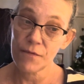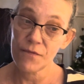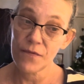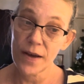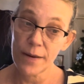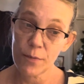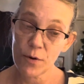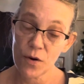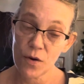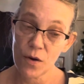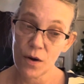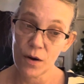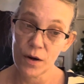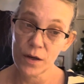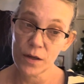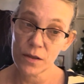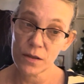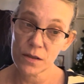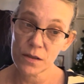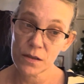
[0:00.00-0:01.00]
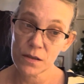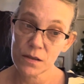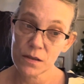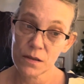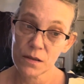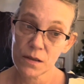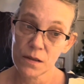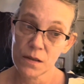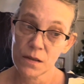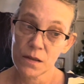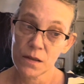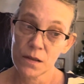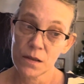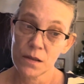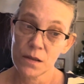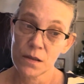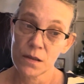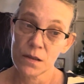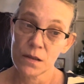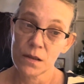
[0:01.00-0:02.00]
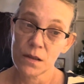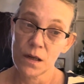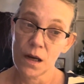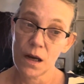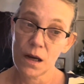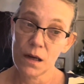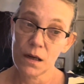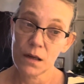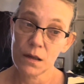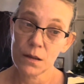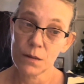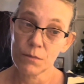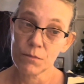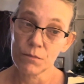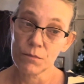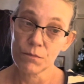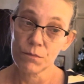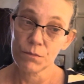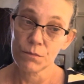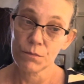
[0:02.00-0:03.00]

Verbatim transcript: Fiber Arts. Um,